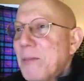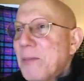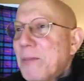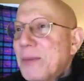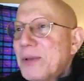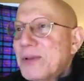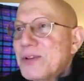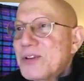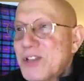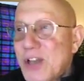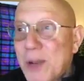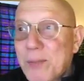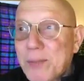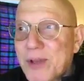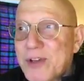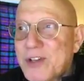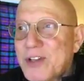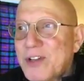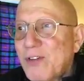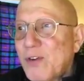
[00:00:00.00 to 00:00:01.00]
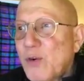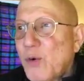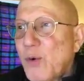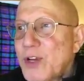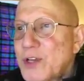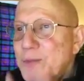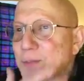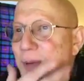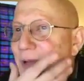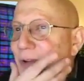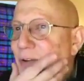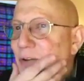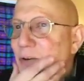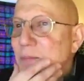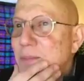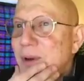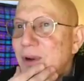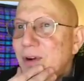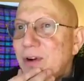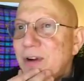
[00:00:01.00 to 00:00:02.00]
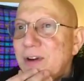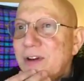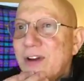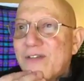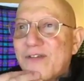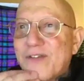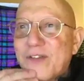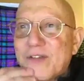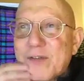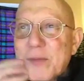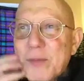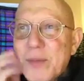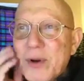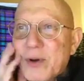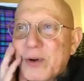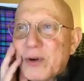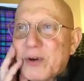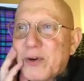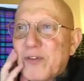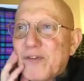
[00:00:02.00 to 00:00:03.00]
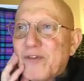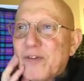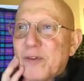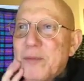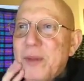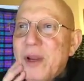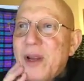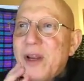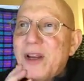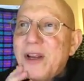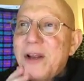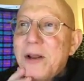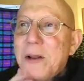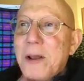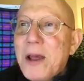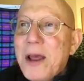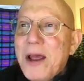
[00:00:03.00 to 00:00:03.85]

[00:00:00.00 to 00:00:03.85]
But the semblance of a wispy little beard, enough of a miracle for me,